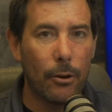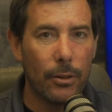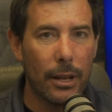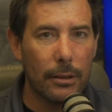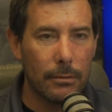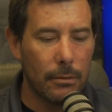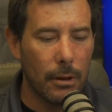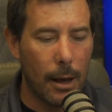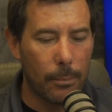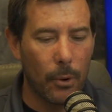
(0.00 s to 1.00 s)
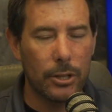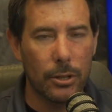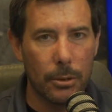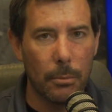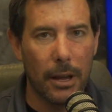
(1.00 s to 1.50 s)
that
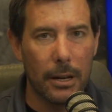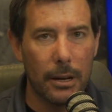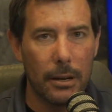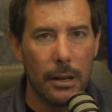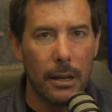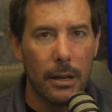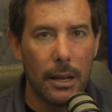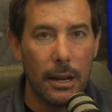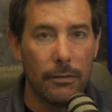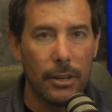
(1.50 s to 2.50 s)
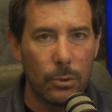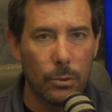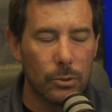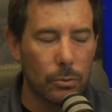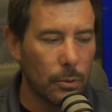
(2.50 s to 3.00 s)
operationally minded
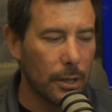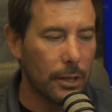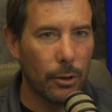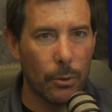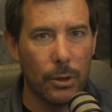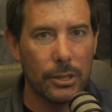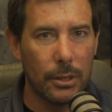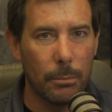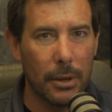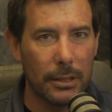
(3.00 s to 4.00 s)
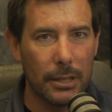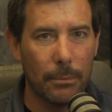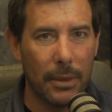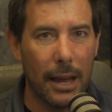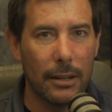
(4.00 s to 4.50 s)
individuals really are the ones that picked
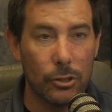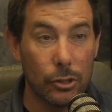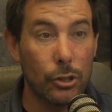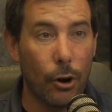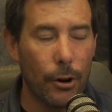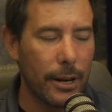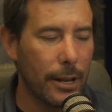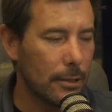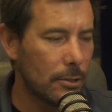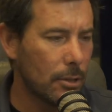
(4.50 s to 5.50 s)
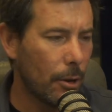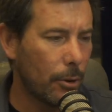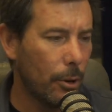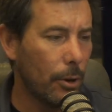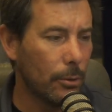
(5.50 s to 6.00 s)
up that and started it. So
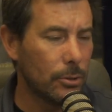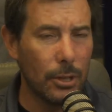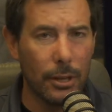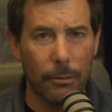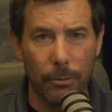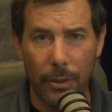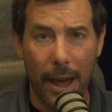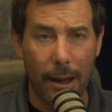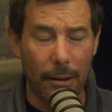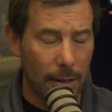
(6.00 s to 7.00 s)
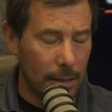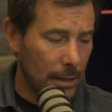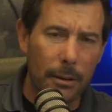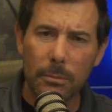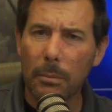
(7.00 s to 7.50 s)
kudos to you for that.
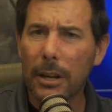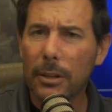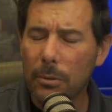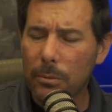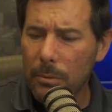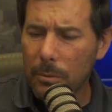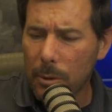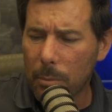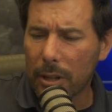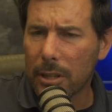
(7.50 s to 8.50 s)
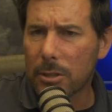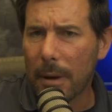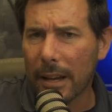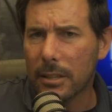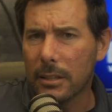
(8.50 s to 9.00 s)
Mind you, to bring this
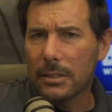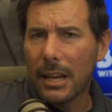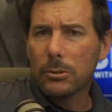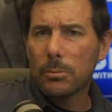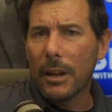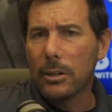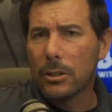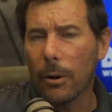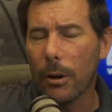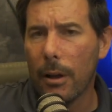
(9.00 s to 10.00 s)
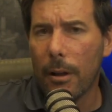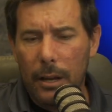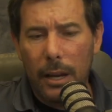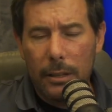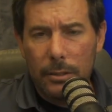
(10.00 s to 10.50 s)
back to the sales manager,
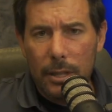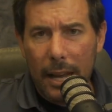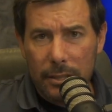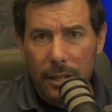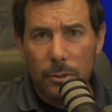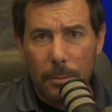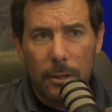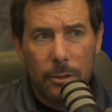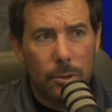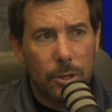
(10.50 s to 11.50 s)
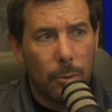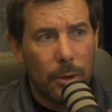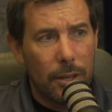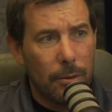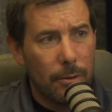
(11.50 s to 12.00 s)
is that sales manager still with you?